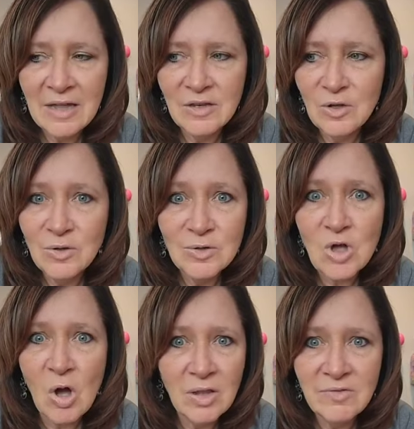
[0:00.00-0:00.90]
and
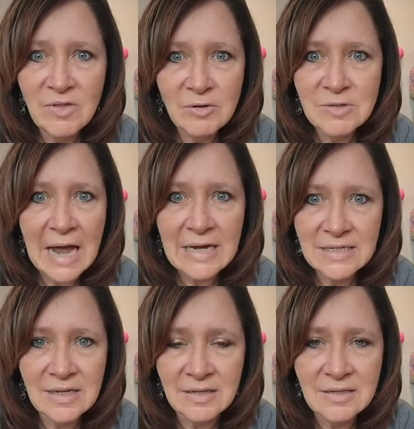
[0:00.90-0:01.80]
use all of those
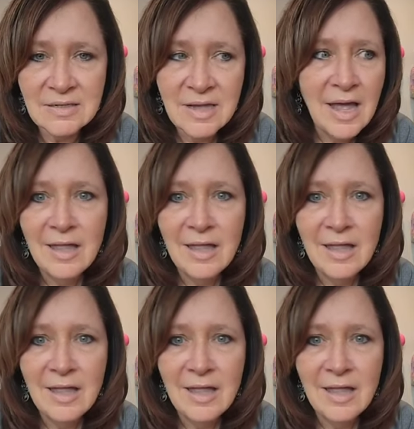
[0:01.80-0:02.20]
ideas